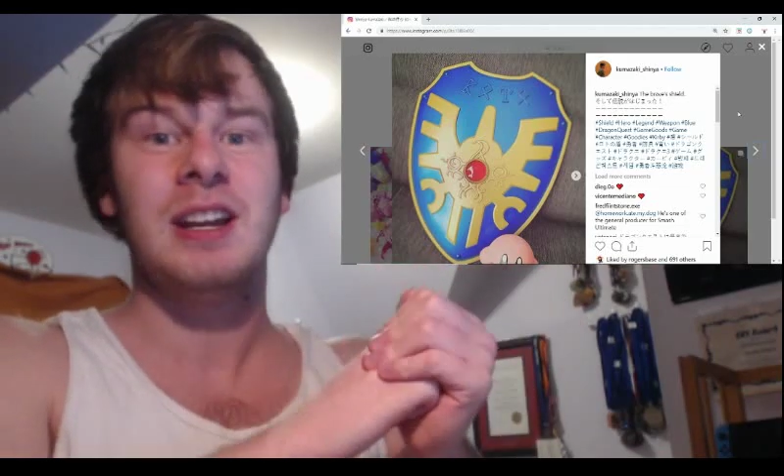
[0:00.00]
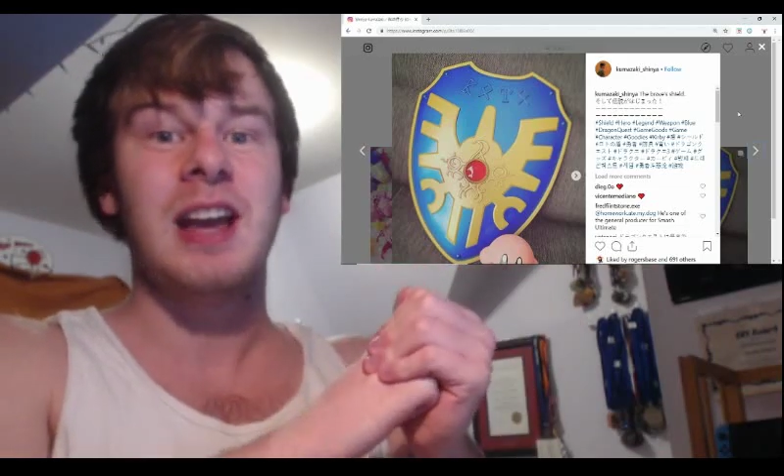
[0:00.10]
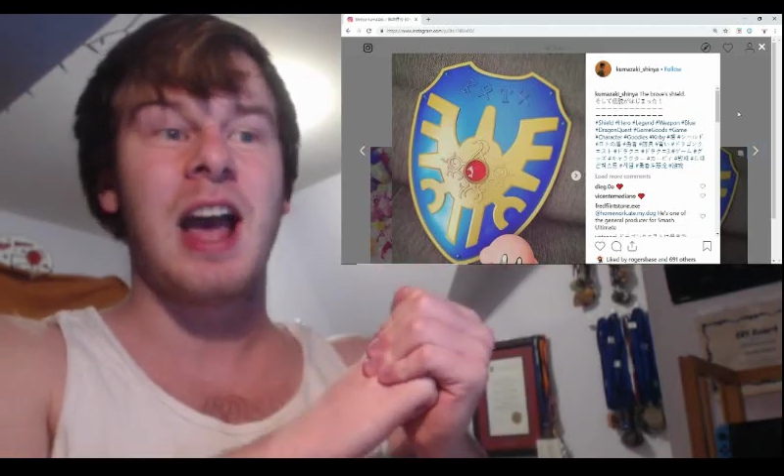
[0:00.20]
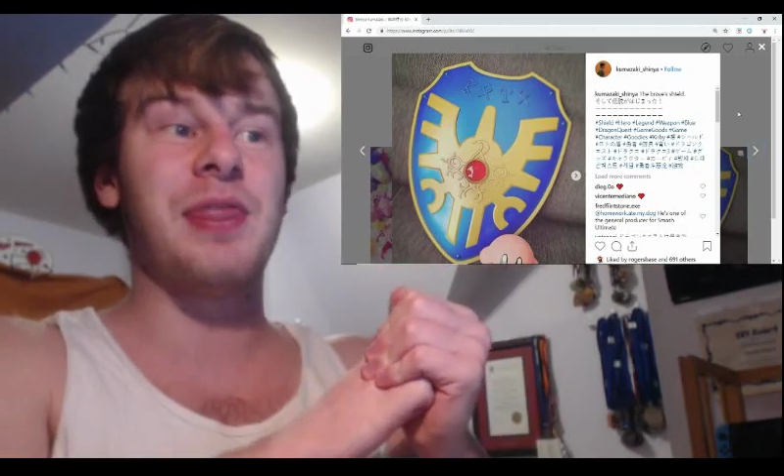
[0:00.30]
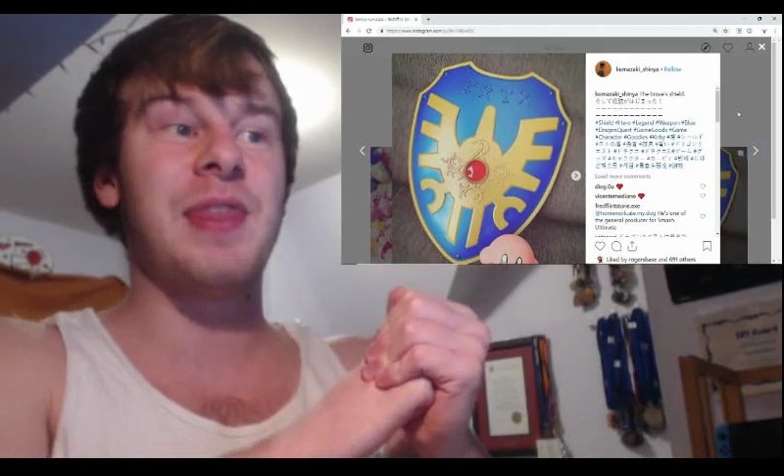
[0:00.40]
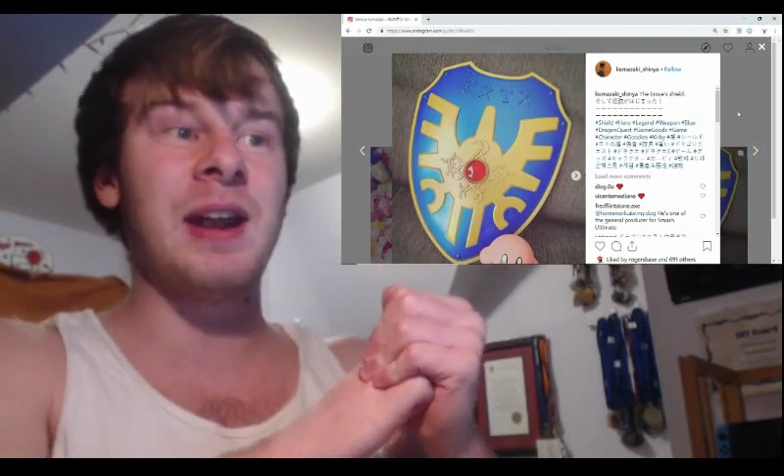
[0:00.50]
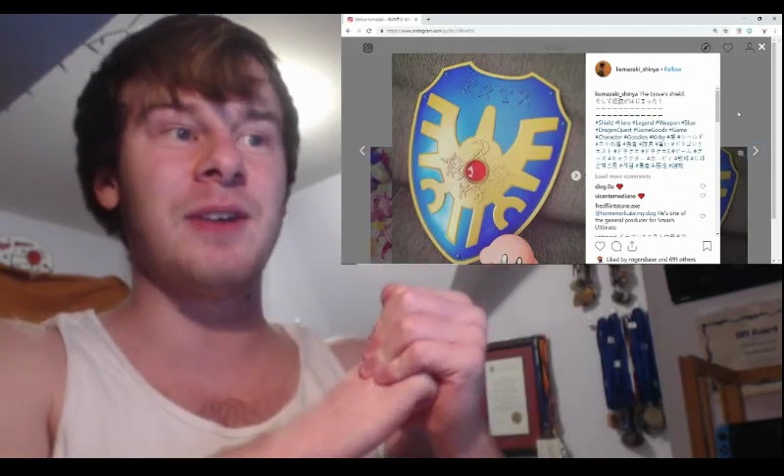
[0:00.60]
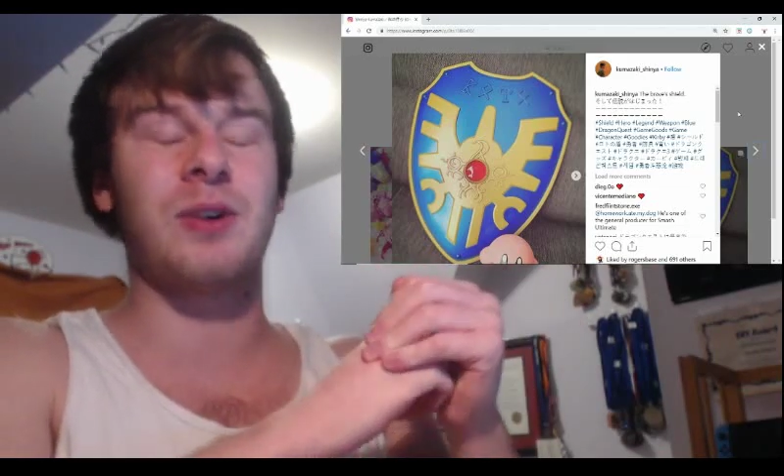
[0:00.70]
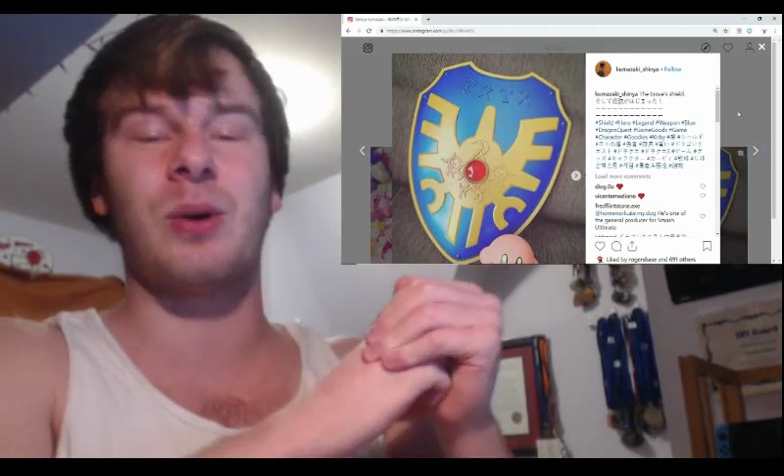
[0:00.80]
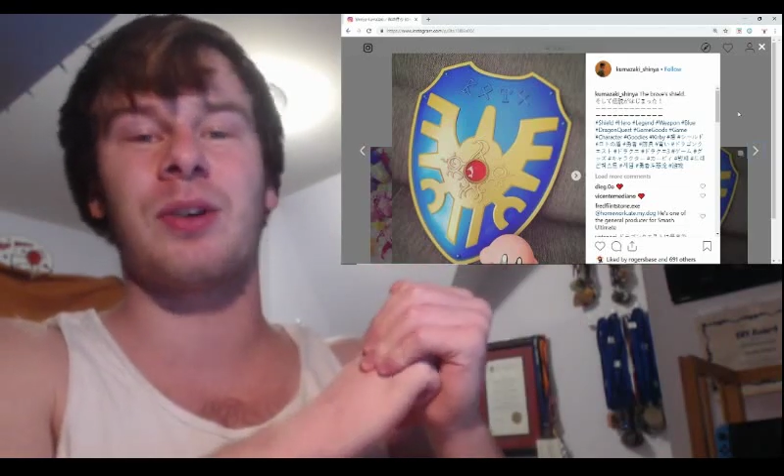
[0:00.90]
And then,
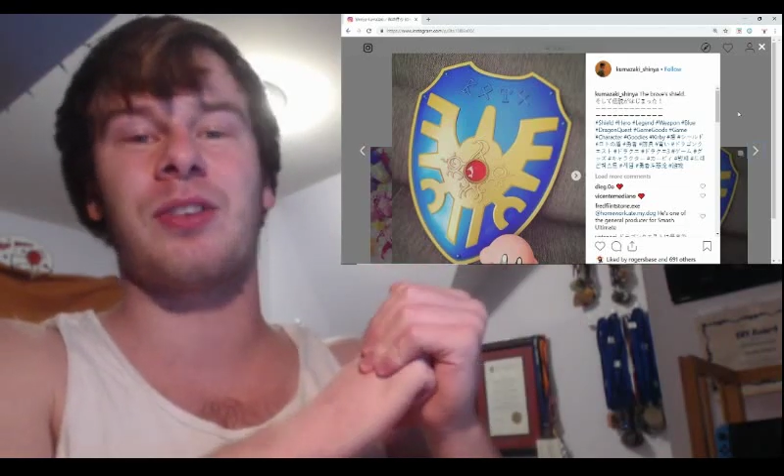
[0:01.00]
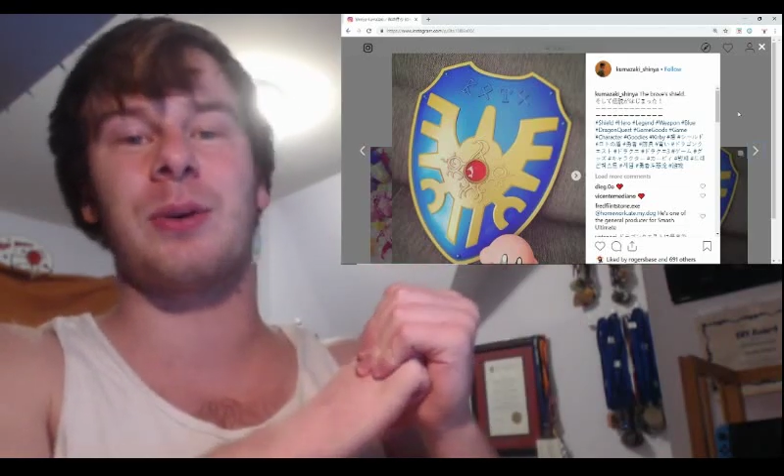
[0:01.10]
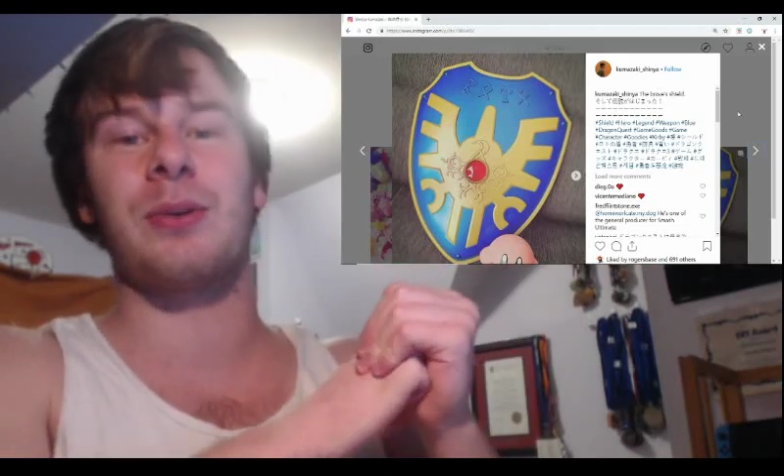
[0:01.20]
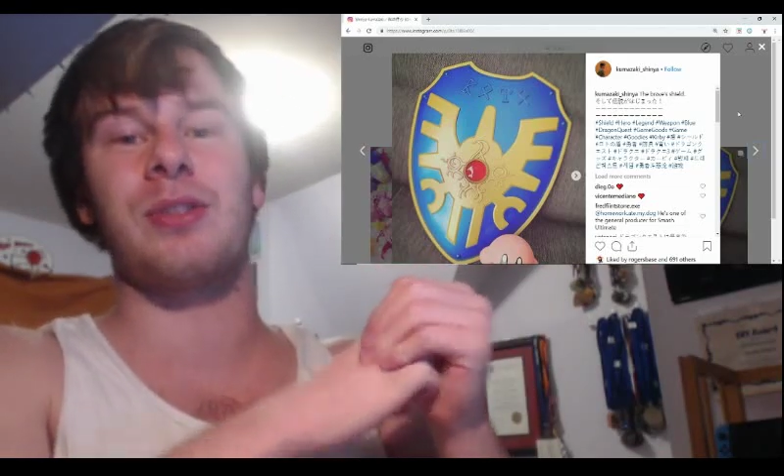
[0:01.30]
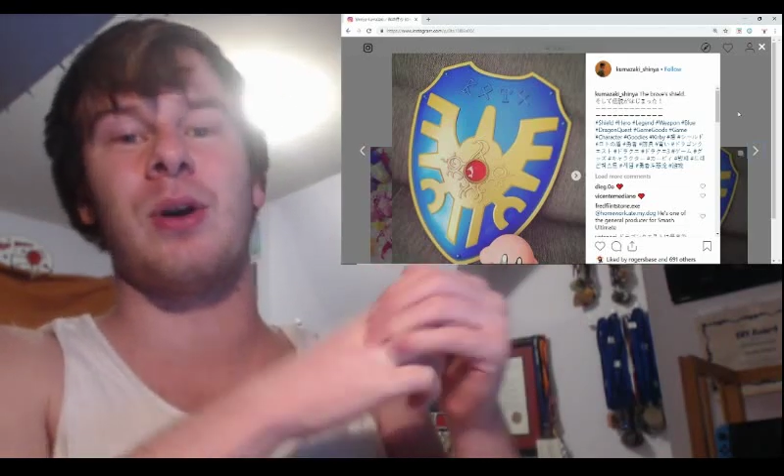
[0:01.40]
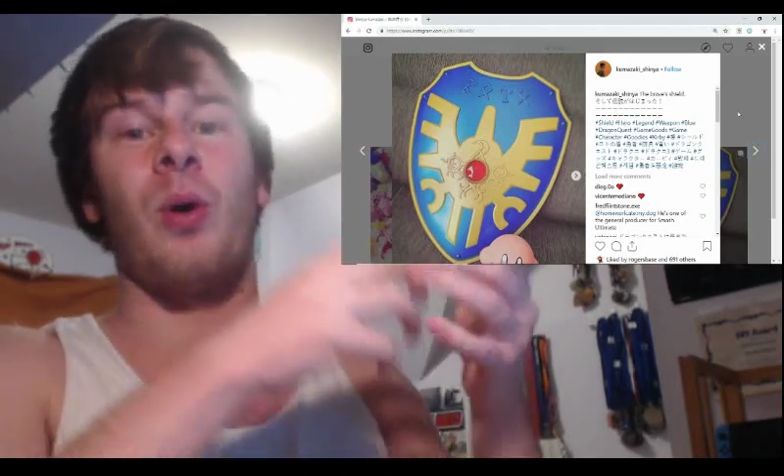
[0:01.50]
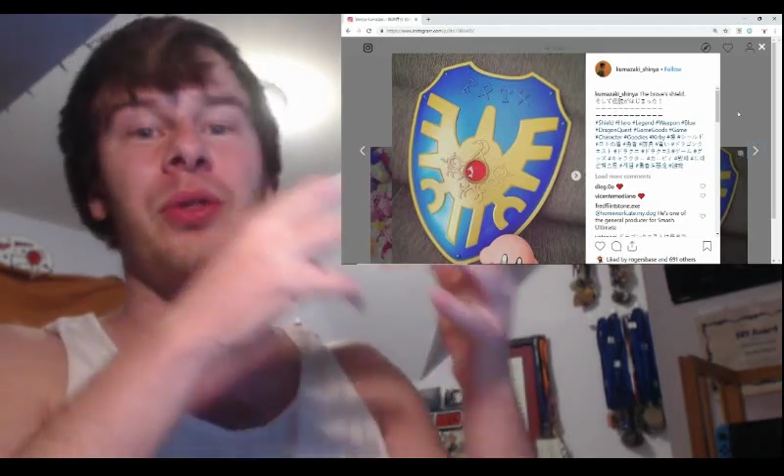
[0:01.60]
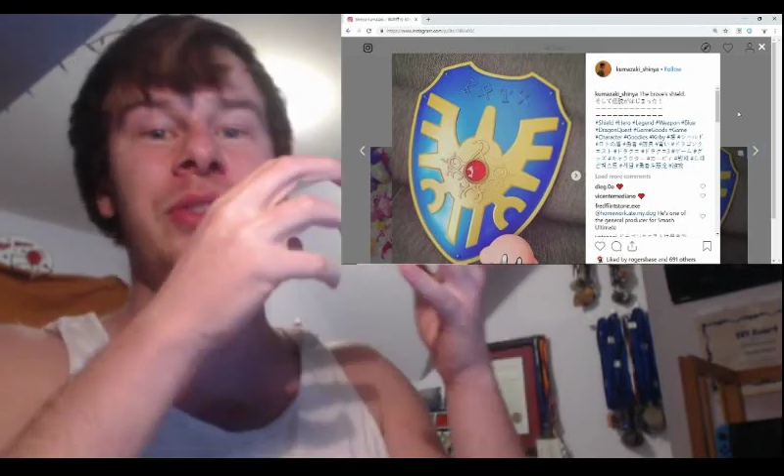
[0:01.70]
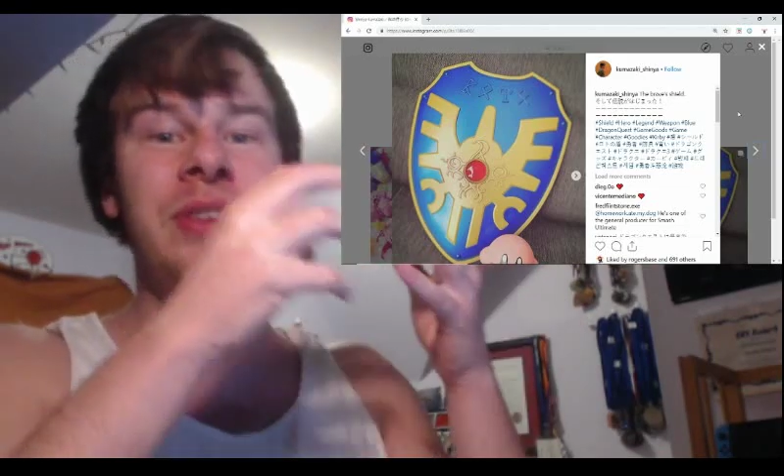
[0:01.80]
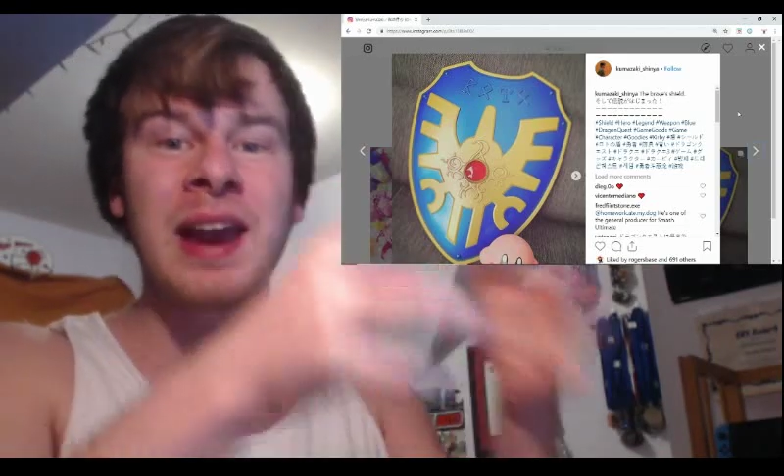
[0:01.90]
of course, there was the whole
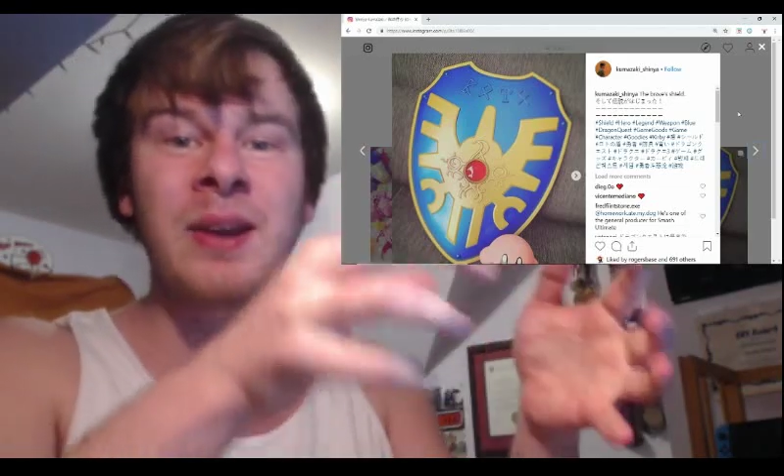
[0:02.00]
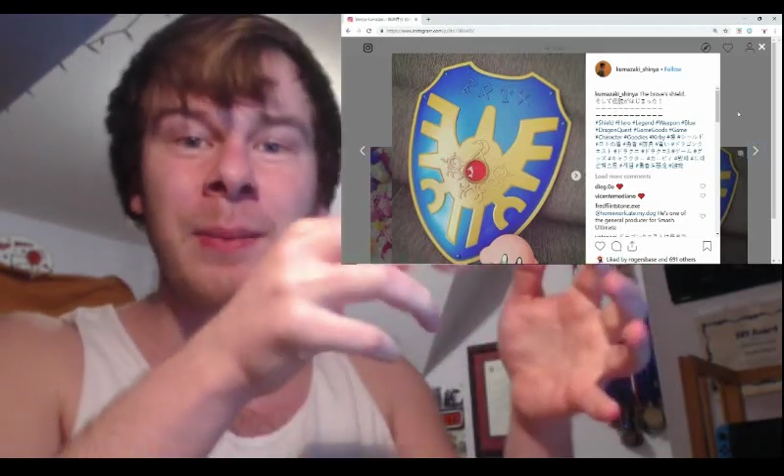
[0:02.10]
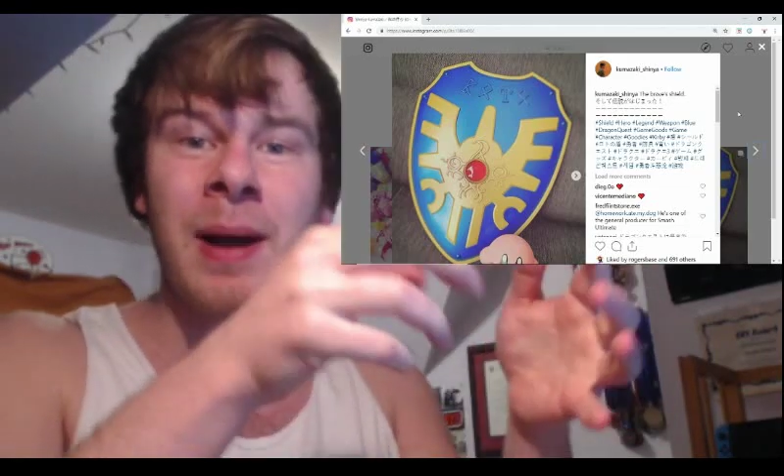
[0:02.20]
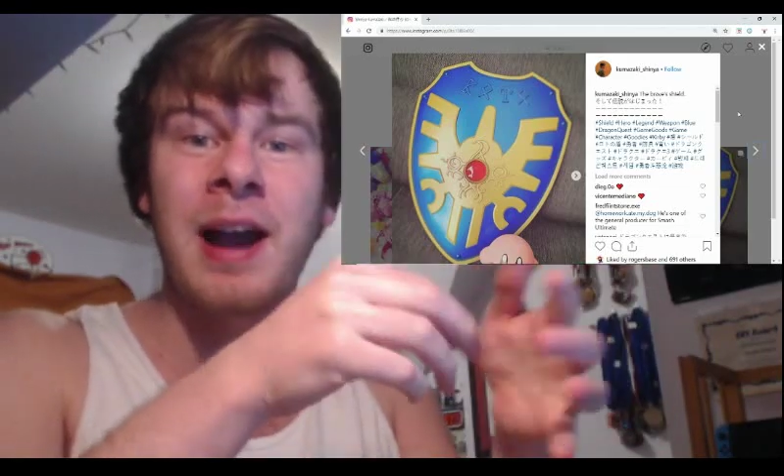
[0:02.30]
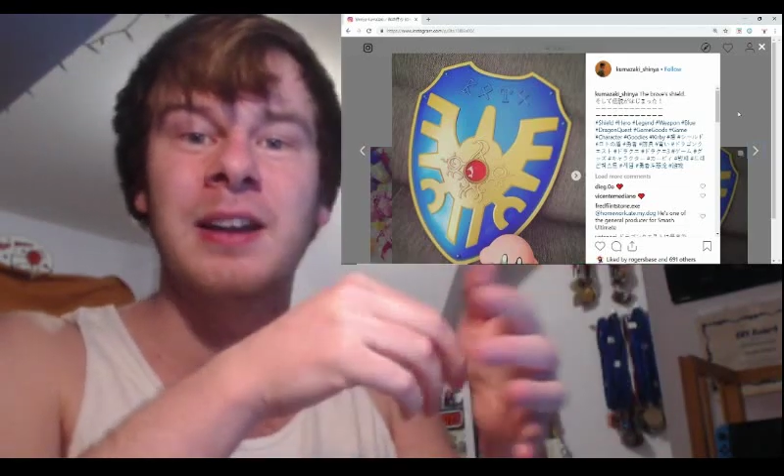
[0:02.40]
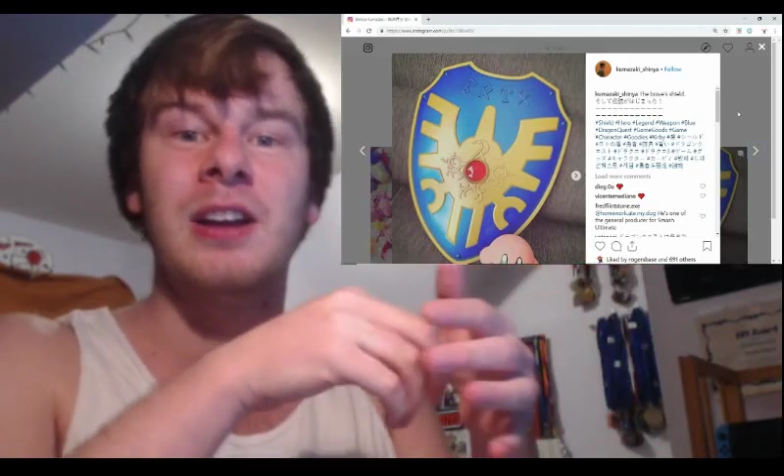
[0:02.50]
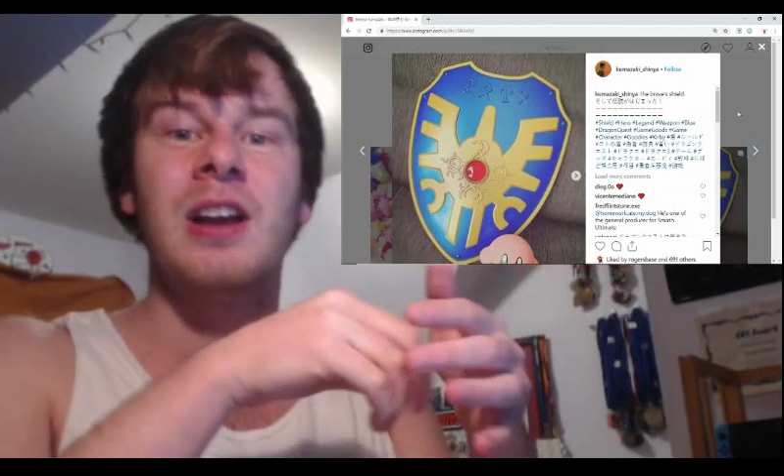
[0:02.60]
data mine